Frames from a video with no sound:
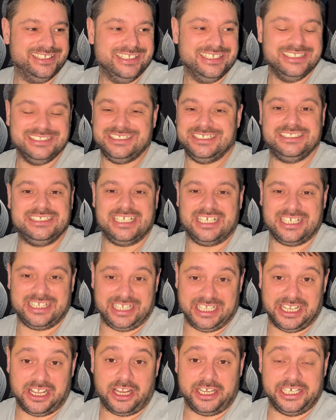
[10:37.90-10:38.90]
she said, I
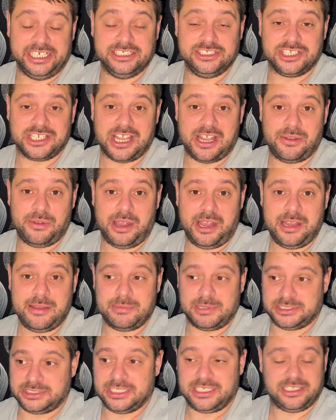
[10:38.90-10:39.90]
think I need to go home. I
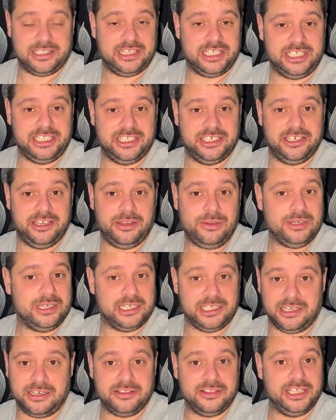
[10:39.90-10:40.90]
said, I think you do. And I
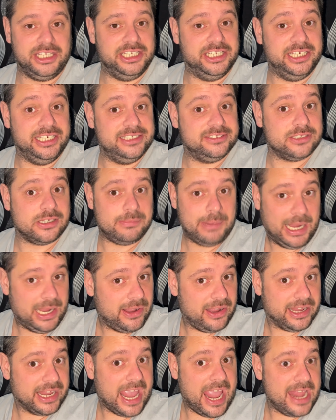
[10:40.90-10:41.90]
don't think you need to come out
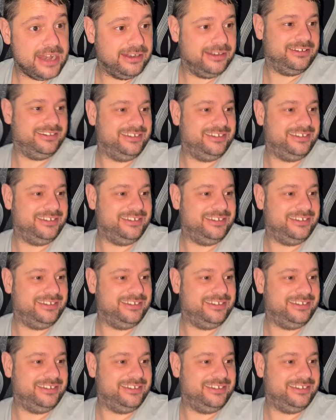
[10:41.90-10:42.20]
again.